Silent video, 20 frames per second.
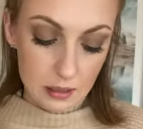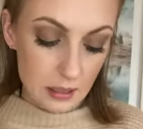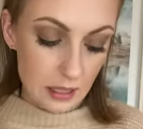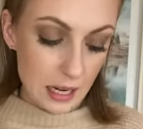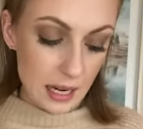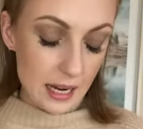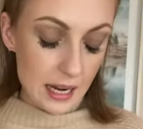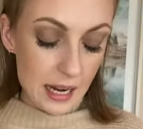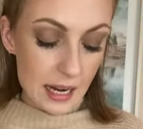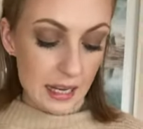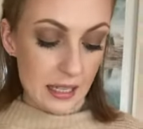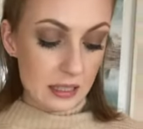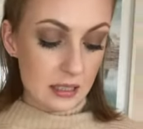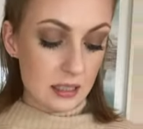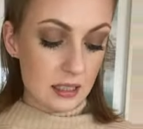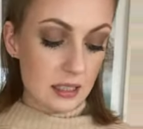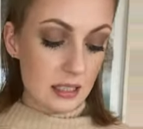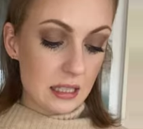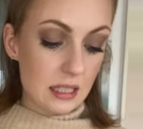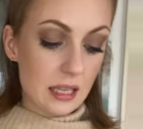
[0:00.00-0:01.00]
I, I didn't
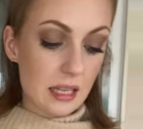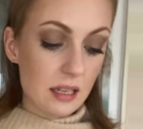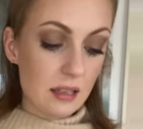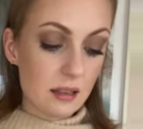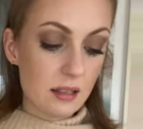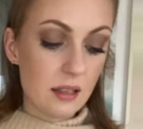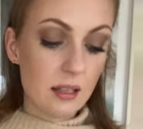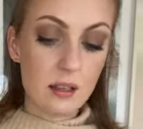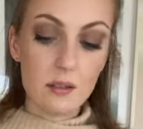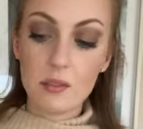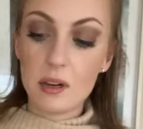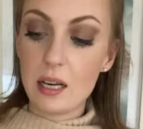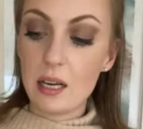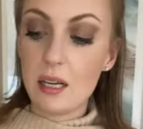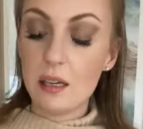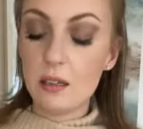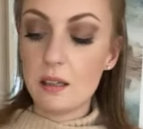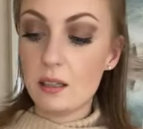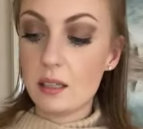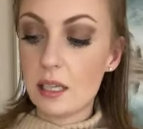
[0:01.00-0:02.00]
see anything,
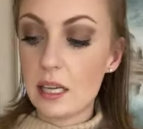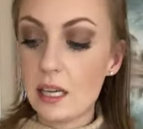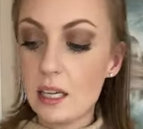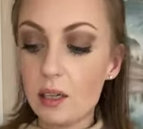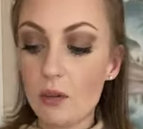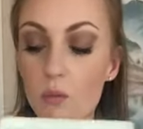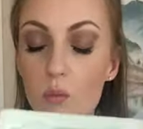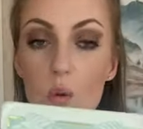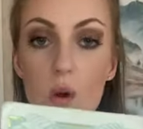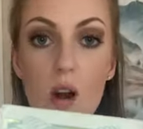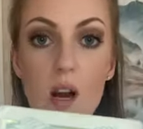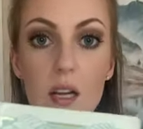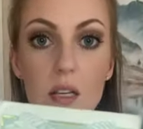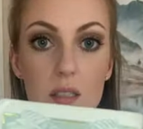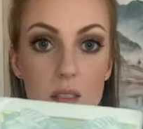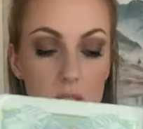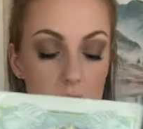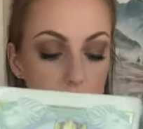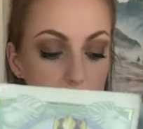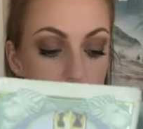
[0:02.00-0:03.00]
right? King of
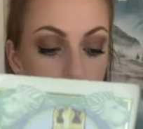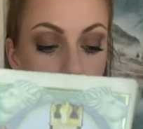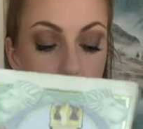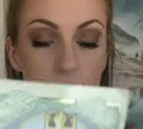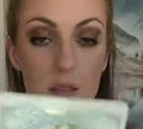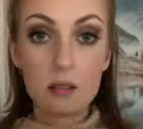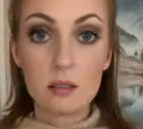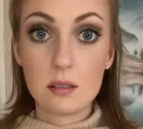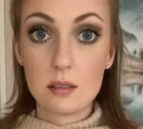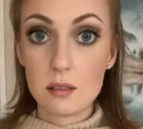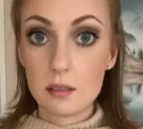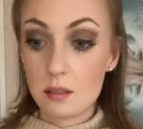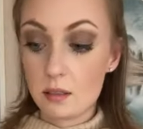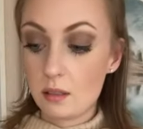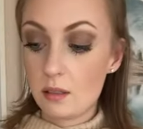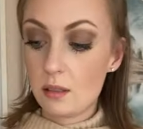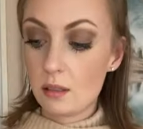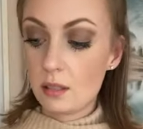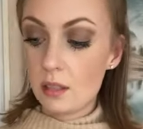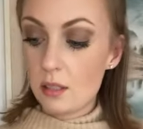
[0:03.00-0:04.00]
Wands.
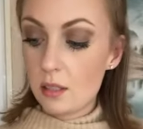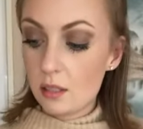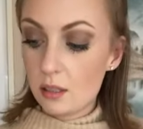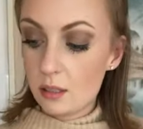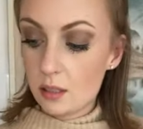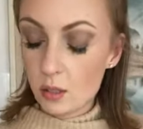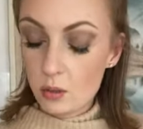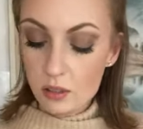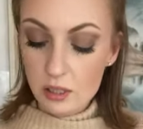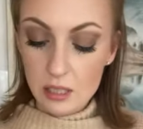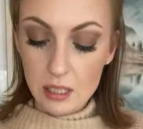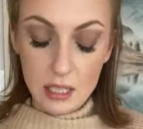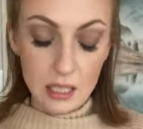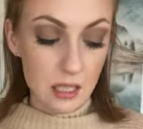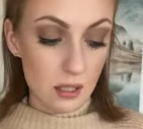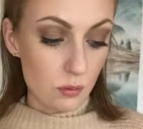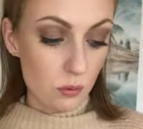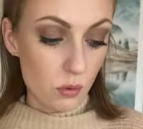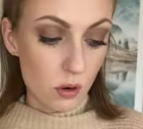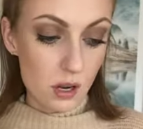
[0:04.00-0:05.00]
So it's a King
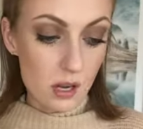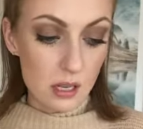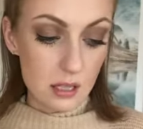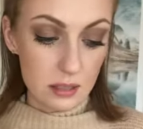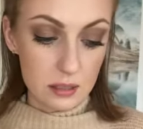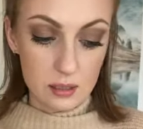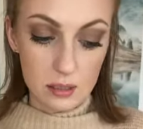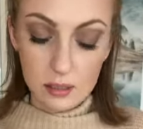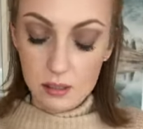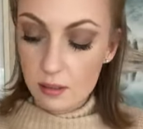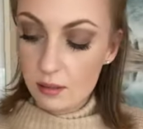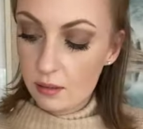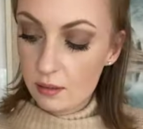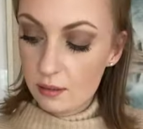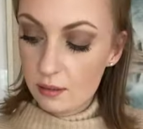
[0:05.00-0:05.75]
of Wands.